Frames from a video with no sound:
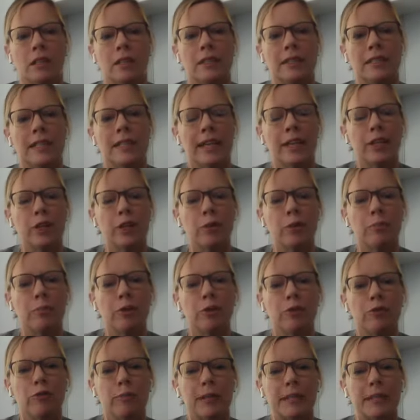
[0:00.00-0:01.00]
And take your
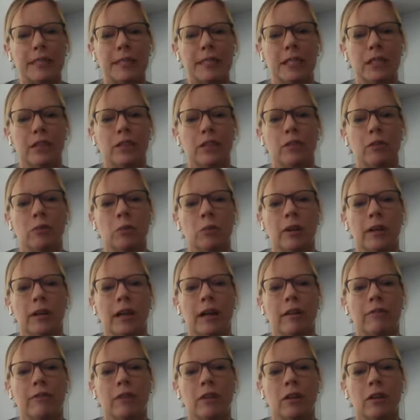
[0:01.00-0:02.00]
movements here,
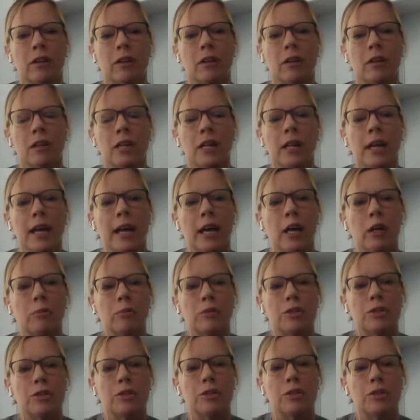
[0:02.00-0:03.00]
whatever
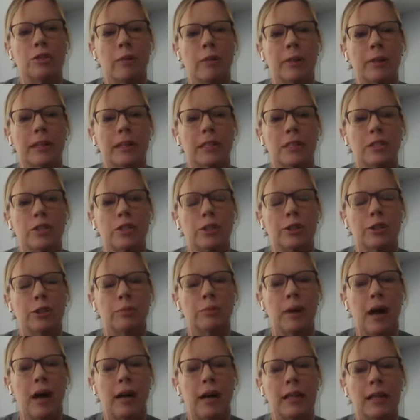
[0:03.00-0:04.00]
helps you come into
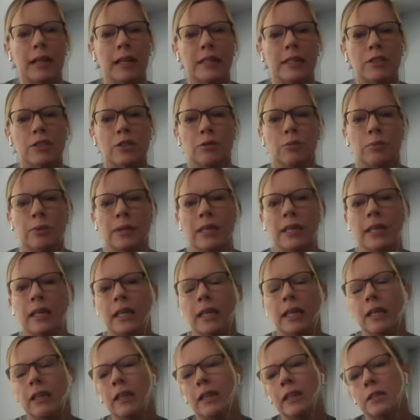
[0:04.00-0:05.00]
your body as you
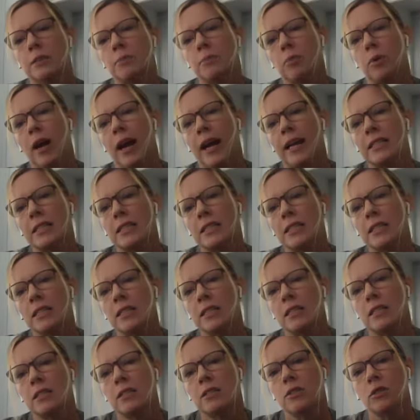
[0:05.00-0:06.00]
begin this practice,
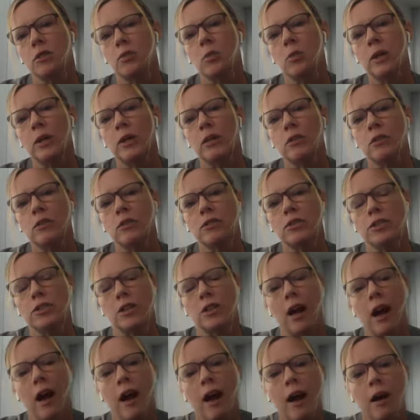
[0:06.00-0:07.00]
your wiggles,
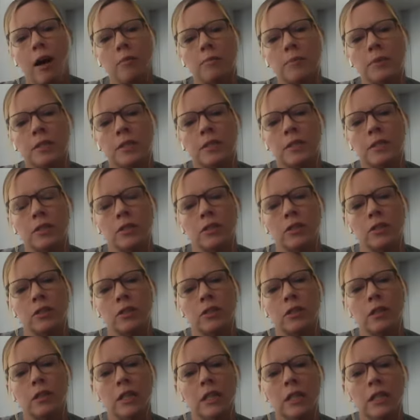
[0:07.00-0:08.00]
your hops,
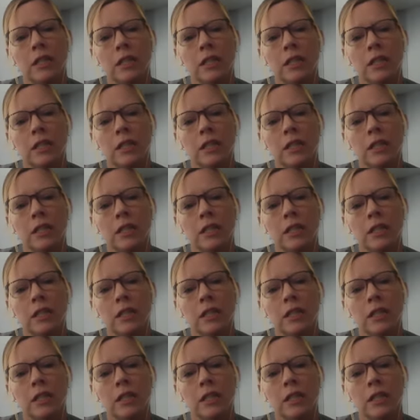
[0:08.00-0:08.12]
your